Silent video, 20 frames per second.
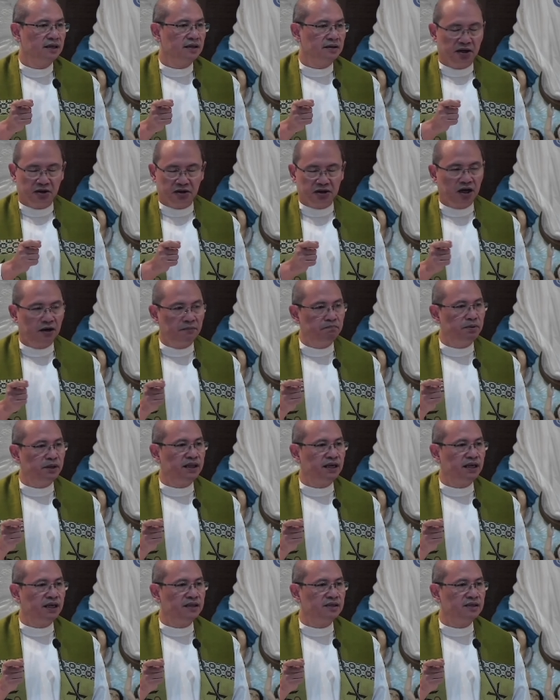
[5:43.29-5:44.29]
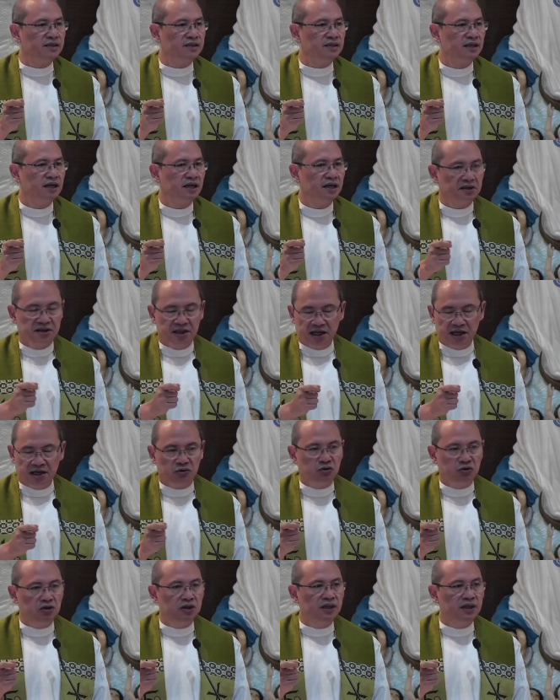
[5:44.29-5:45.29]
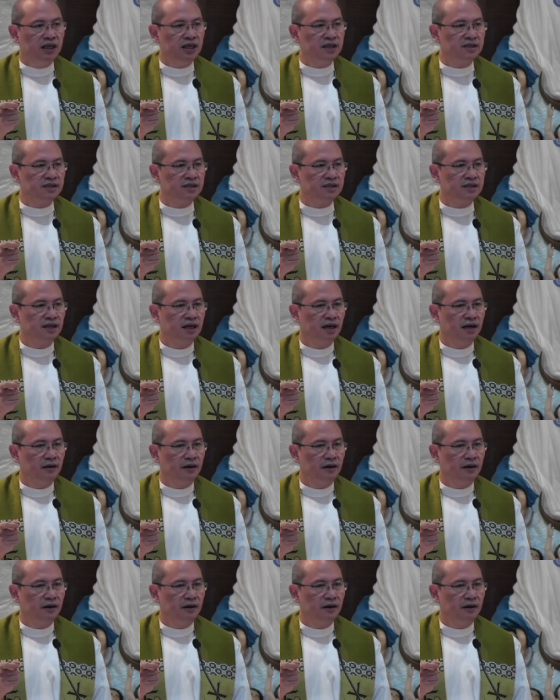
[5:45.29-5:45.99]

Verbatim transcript: their competence, their goodness,